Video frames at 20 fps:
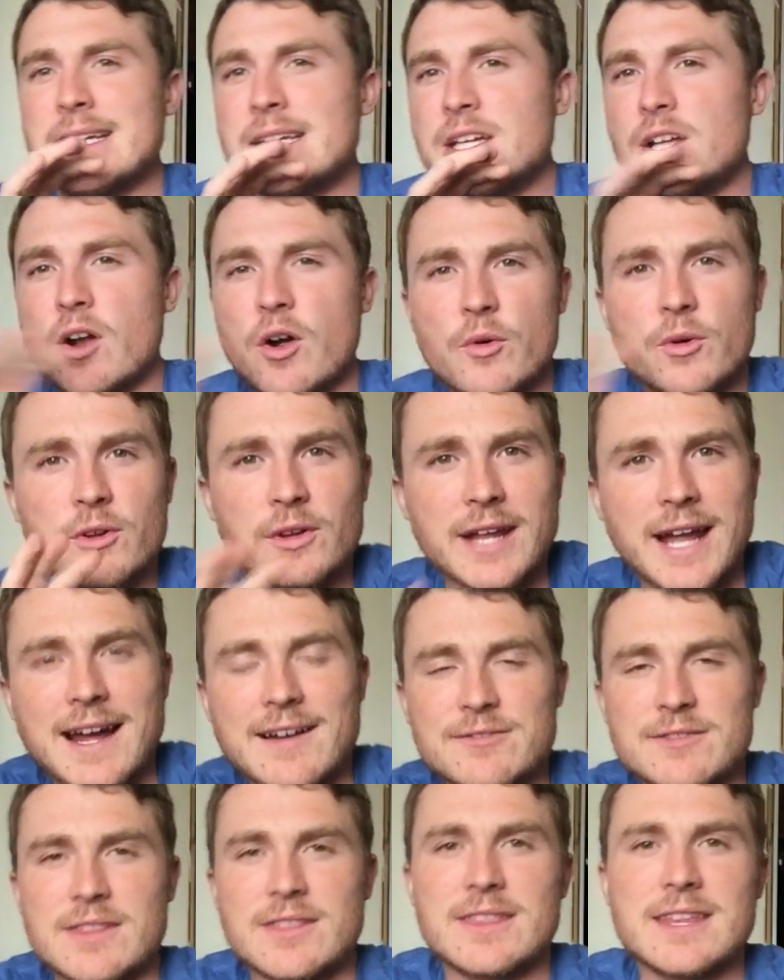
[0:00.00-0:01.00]
you don't really
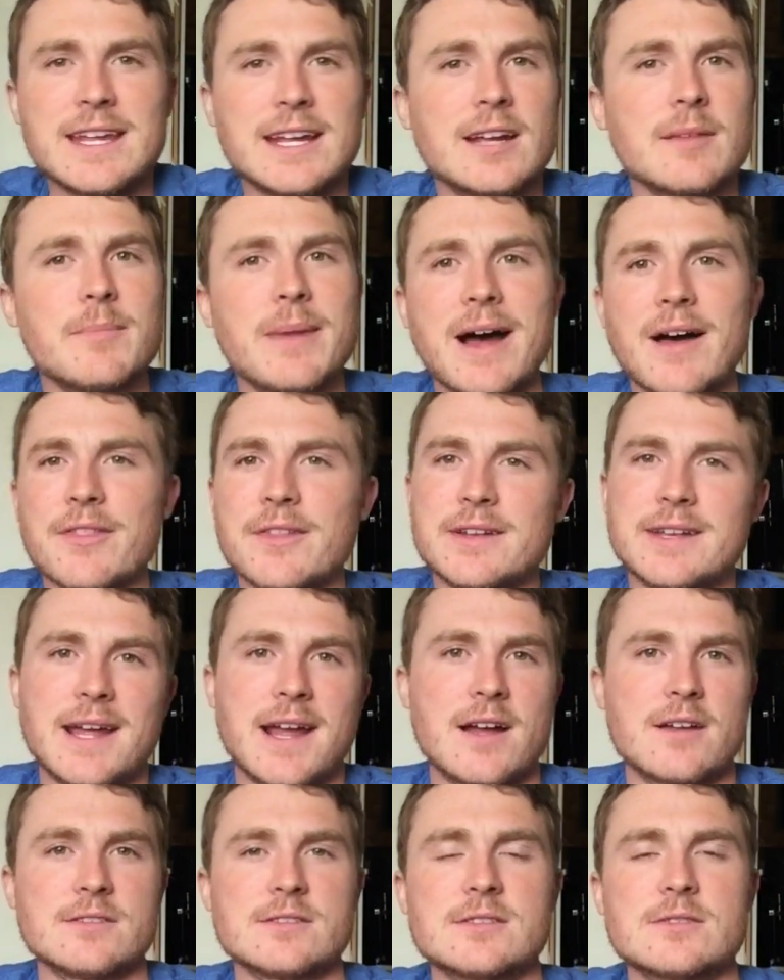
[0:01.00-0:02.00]
have to think about the
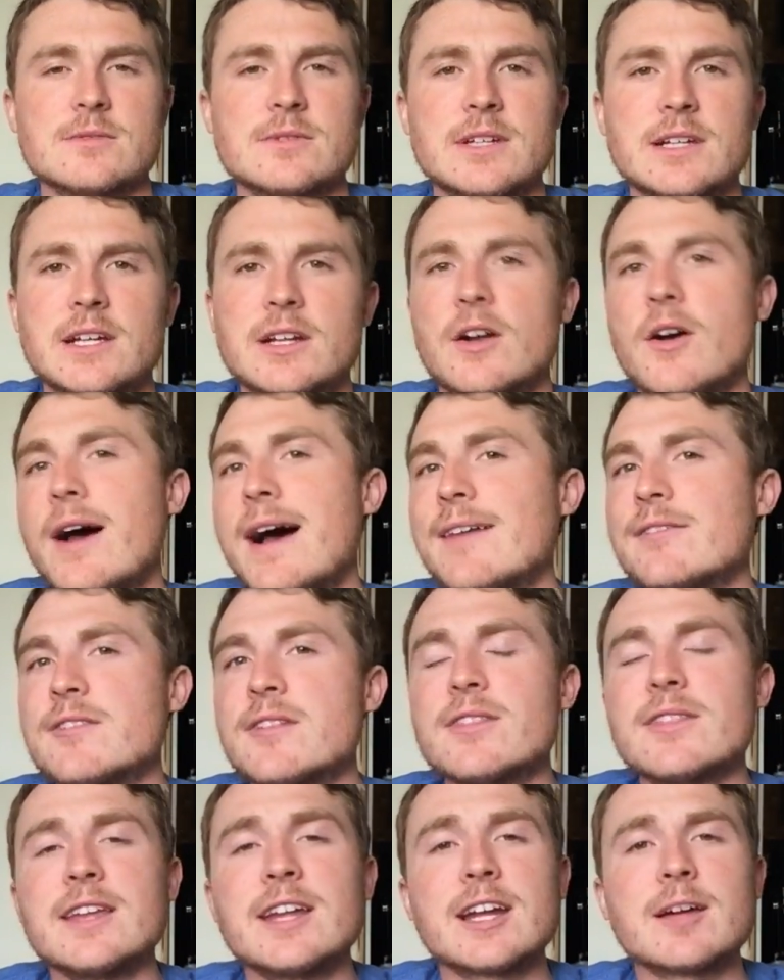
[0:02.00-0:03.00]
downswing. You don't have to
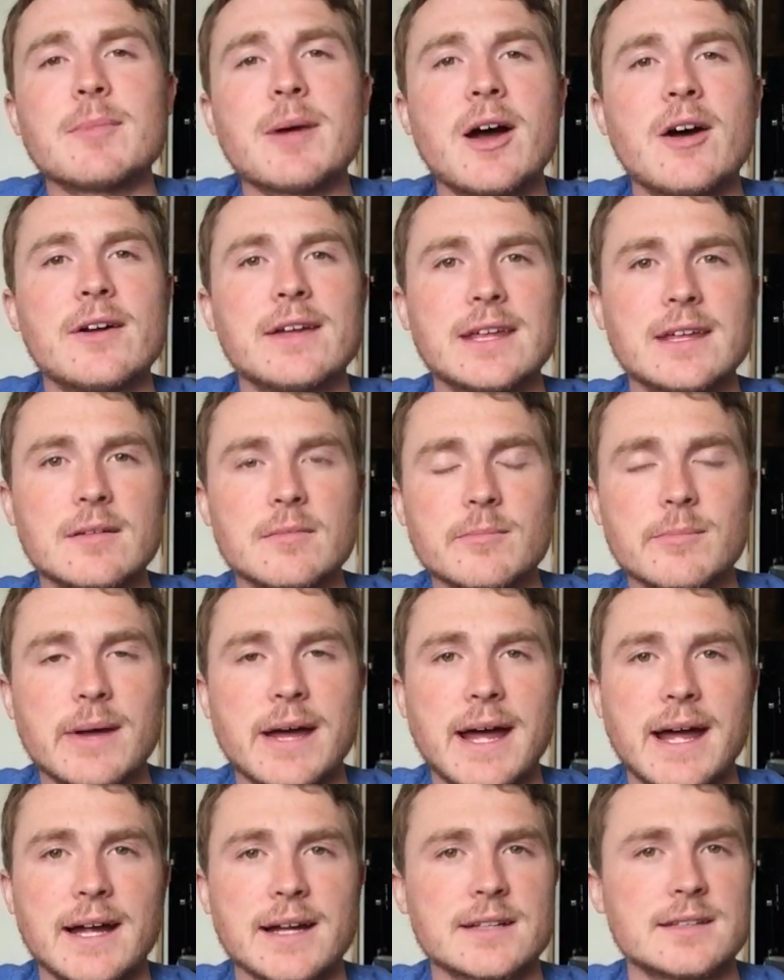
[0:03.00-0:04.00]
think about
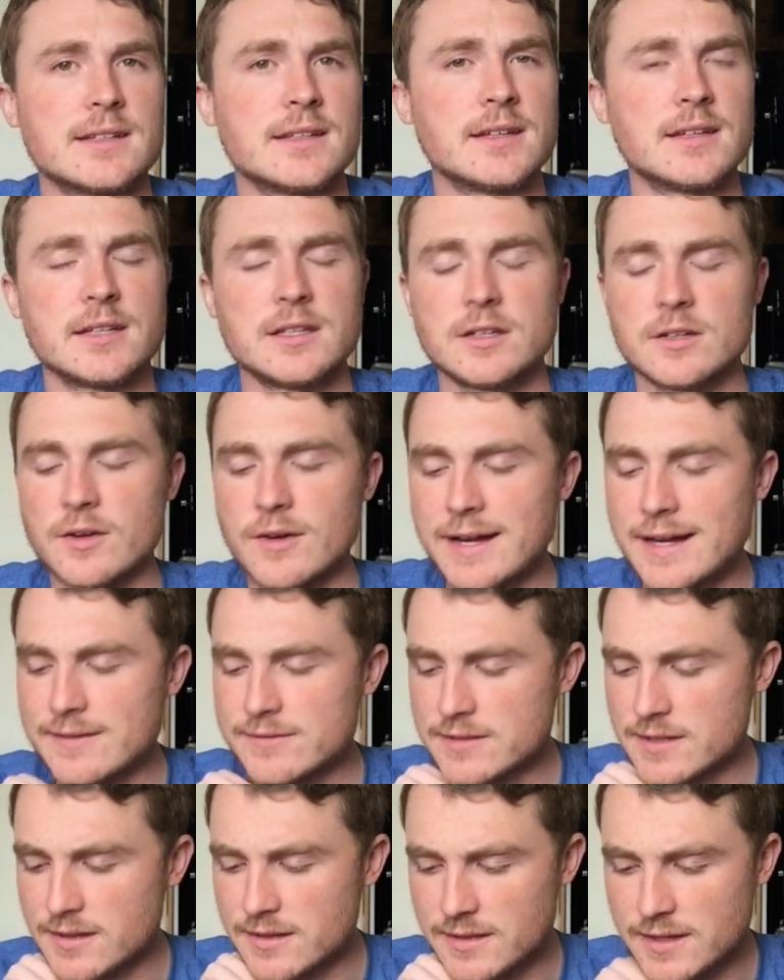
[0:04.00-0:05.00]
impact. You don't
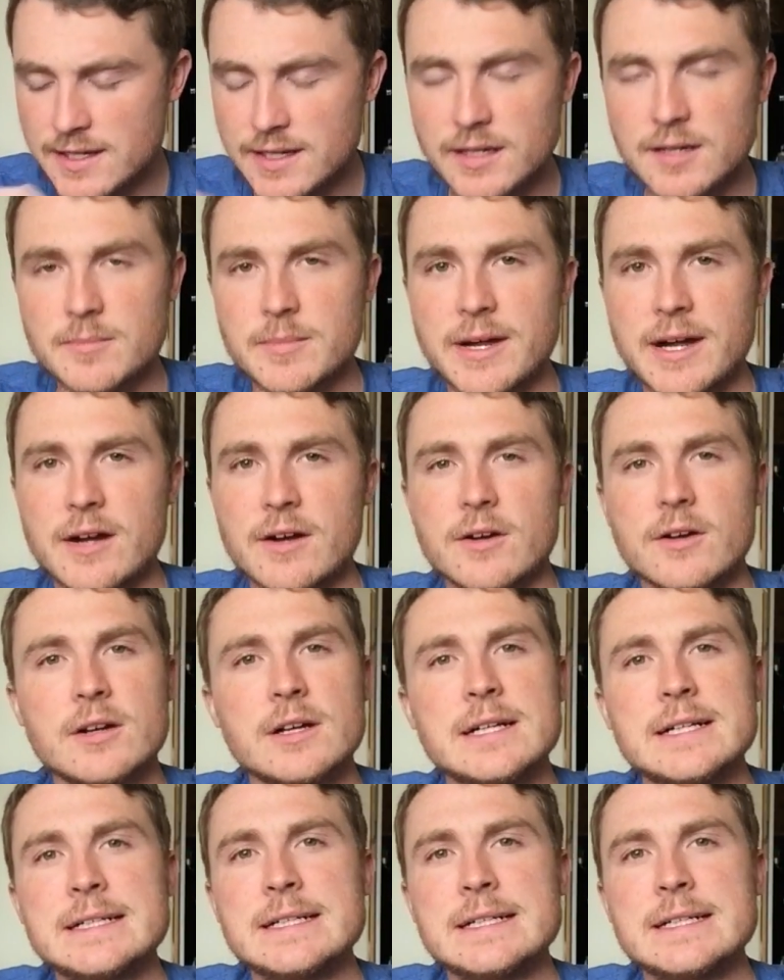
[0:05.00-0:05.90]
have to think about